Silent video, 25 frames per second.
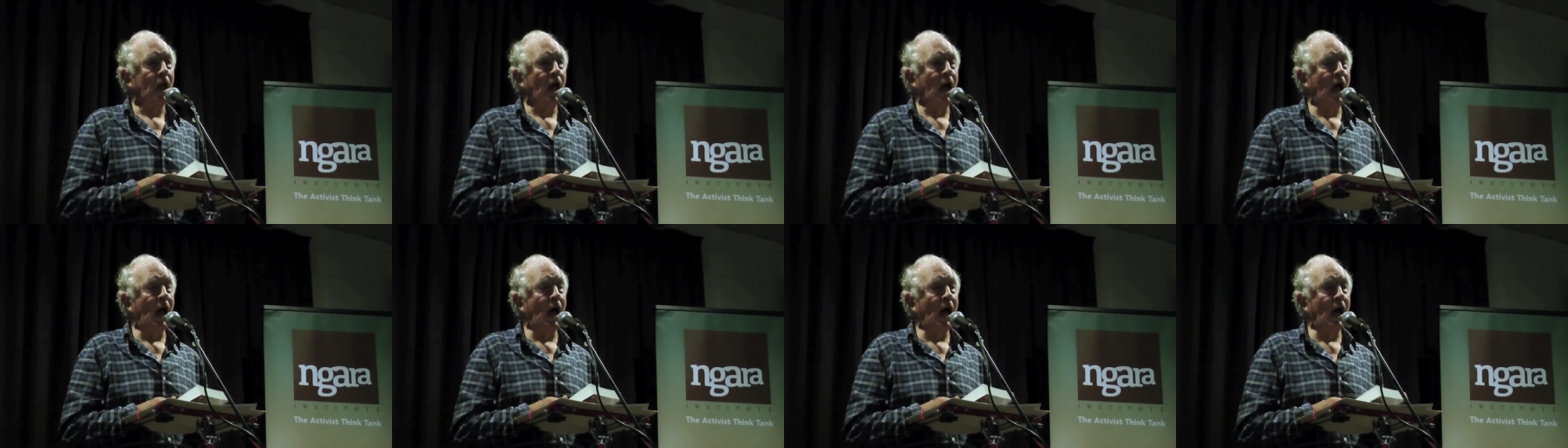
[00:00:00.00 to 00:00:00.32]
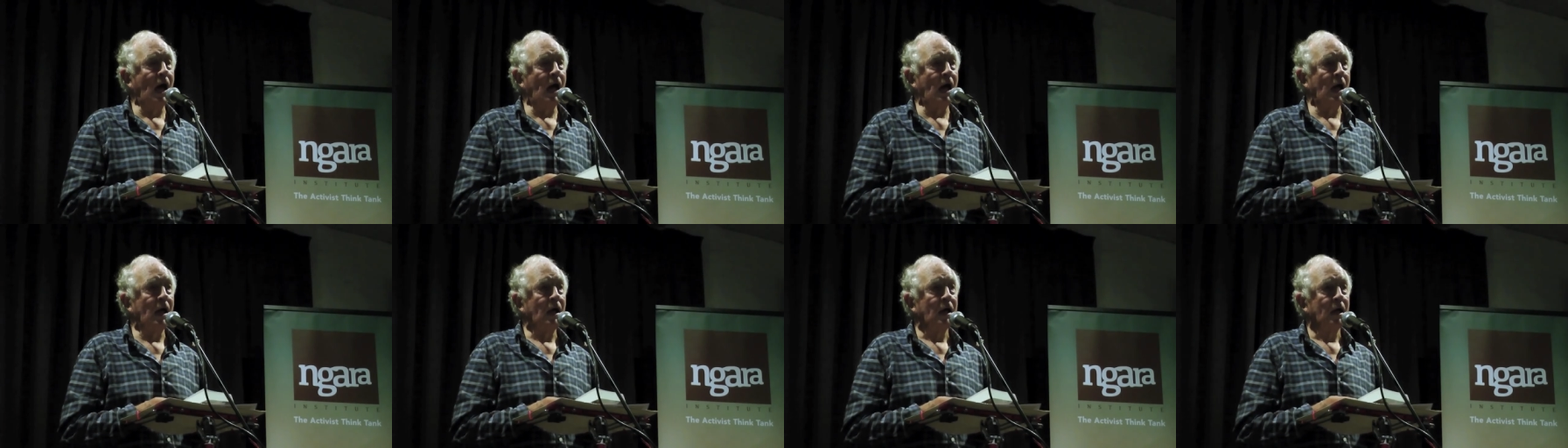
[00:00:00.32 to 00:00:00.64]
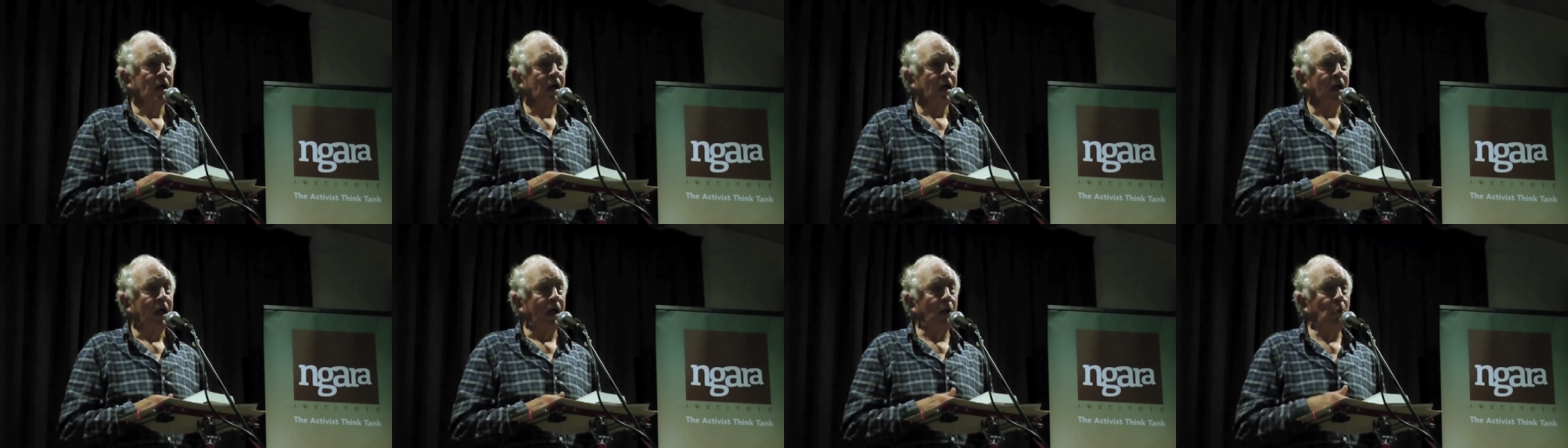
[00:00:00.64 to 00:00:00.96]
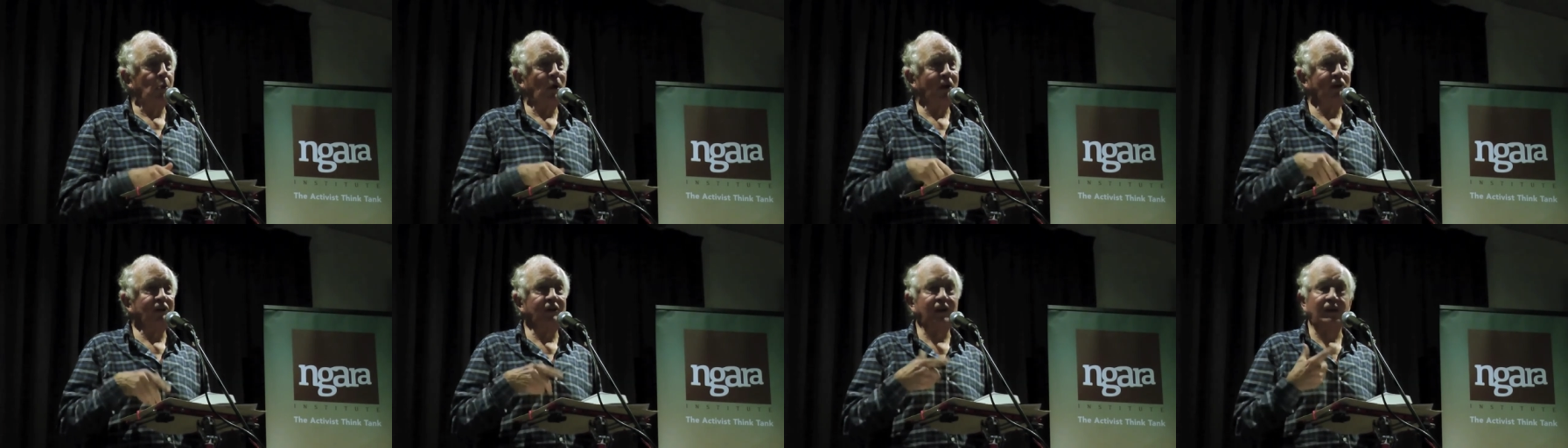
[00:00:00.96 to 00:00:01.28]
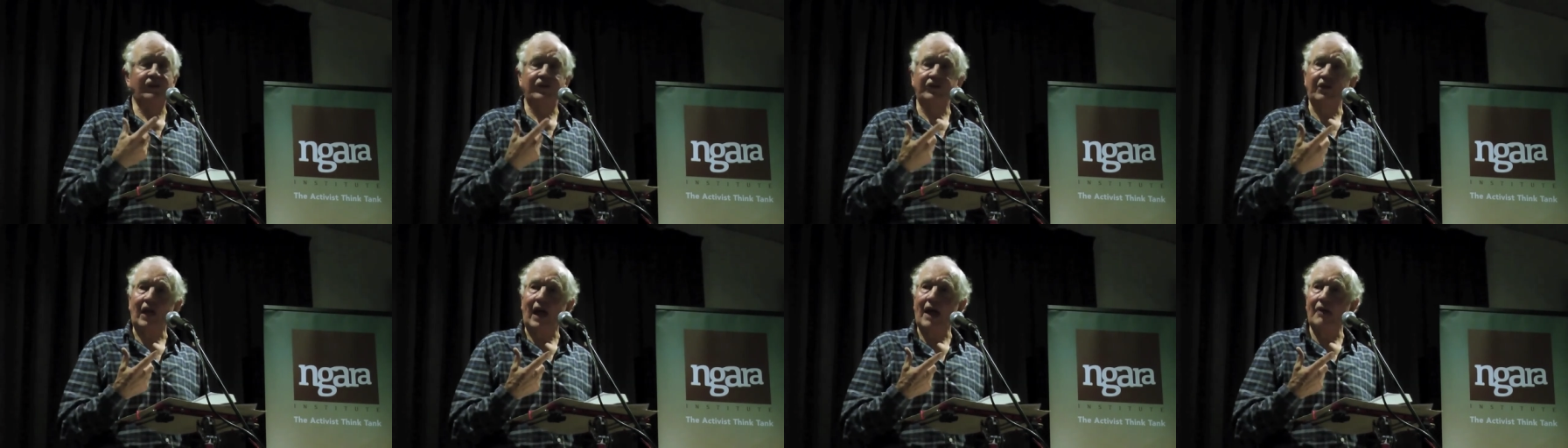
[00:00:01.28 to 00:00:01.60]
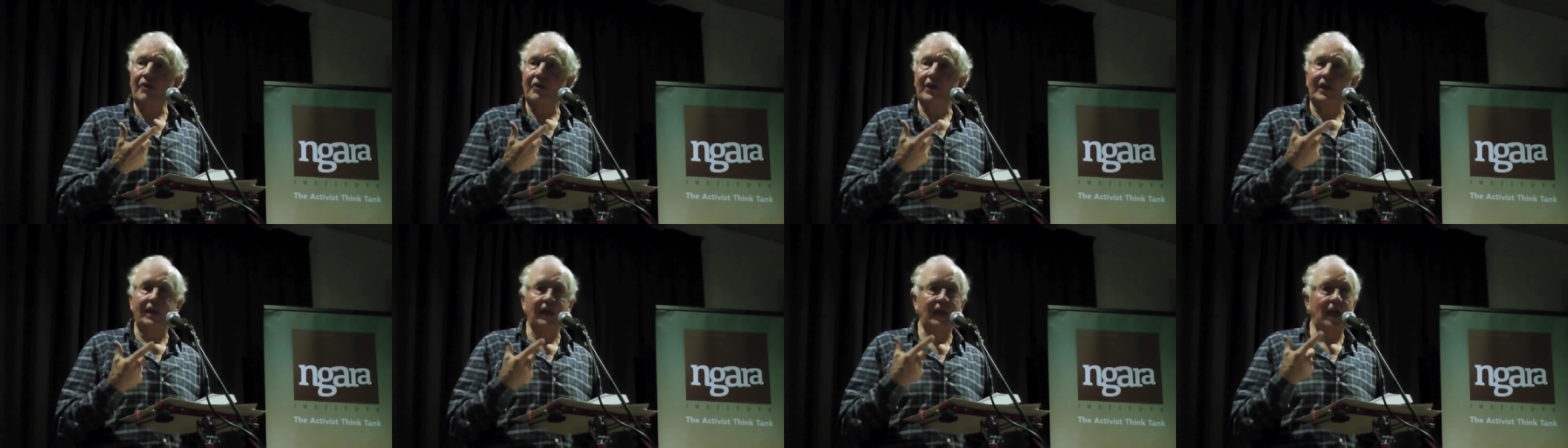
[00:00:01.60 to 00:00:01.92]
uh, in which he
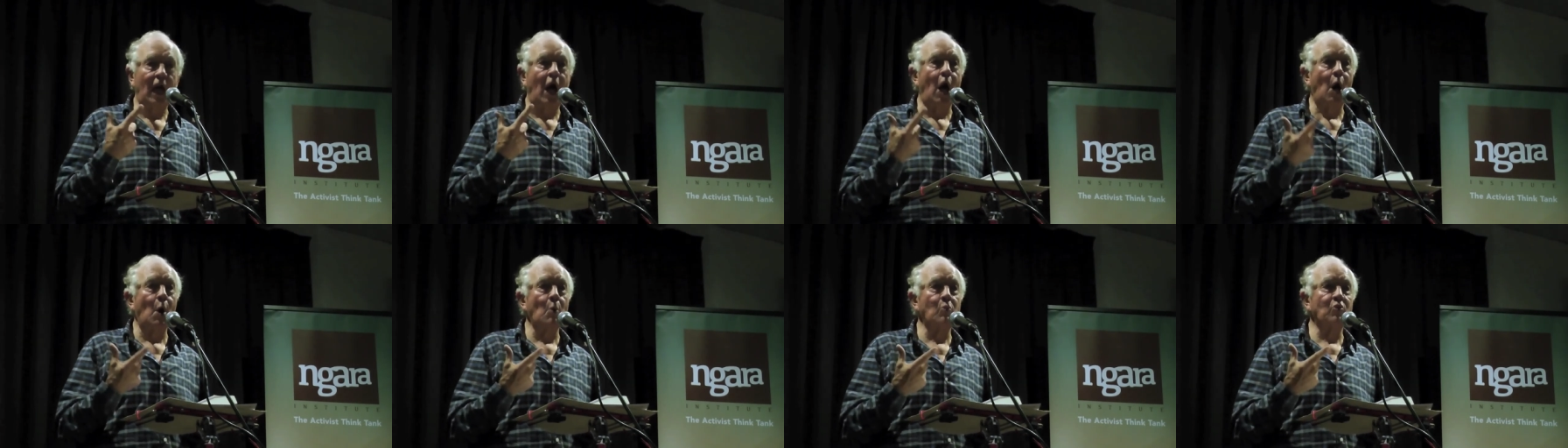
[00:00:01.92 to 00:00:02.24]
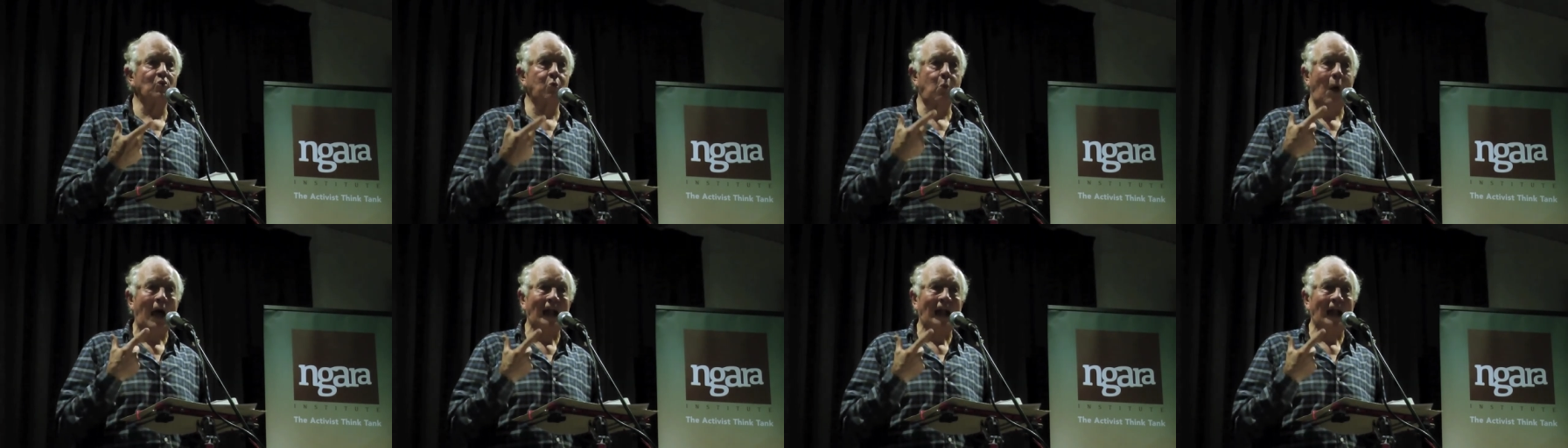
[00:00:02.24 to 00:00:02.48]
said that he hoped